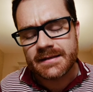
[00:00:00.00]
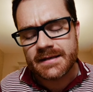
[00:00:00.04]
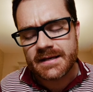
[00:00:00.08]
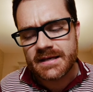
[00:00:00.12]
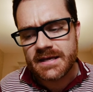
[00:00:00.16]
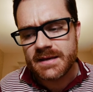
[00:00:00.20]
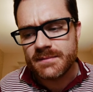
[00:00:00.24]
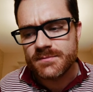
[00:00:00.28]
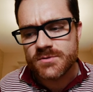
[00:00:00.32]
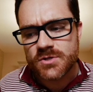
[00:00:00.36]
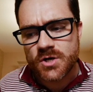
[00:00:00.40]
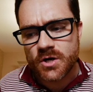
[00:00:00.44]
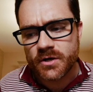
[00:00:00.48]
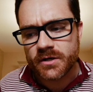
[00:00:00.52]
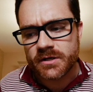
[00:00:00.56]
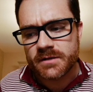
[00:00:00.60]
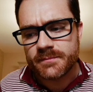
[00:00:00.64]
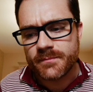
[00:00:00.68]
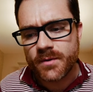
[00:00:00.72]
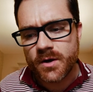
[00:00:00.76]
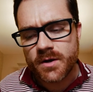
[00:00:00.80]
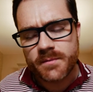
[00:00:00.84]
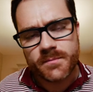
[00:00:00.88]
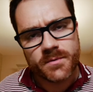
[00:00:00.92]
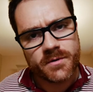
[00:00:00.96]
that I keep talking
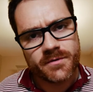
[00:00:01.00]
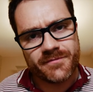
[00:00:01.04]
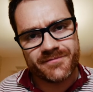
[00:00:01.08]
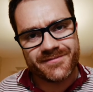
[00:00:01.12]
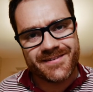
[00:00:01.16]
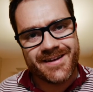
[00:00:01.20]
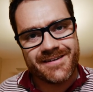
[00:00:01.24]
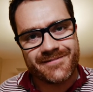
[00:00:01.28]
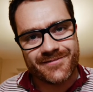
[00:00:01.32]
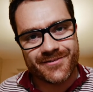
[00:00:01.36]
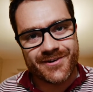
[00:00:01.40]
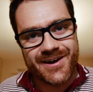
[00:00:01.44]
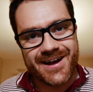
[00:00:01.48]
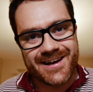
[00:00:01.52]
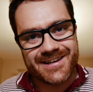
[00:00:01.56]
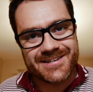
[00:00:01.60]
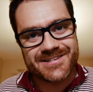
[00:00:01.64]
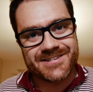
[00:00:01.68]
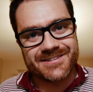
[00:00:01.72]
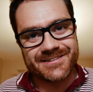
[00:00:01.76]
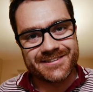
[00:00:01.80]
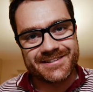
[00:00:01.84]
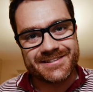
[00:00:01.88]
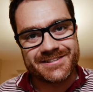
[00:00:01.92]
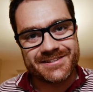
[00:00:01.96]
about, but I've never
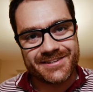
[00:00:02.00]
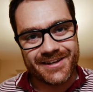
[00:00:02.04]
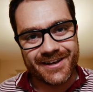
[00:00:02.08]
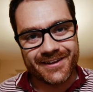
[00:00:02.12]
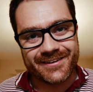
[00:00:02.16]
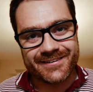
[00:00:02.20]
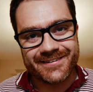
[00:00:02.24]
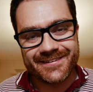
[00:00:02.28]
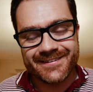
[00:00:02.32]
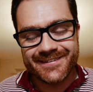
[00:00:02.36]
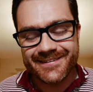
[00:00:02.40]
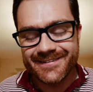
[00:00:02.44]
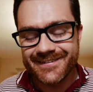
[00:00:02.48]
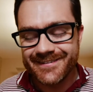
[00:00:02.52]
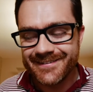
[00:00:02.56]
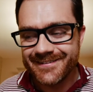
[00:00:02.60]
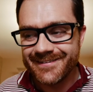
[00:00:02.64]
actually done.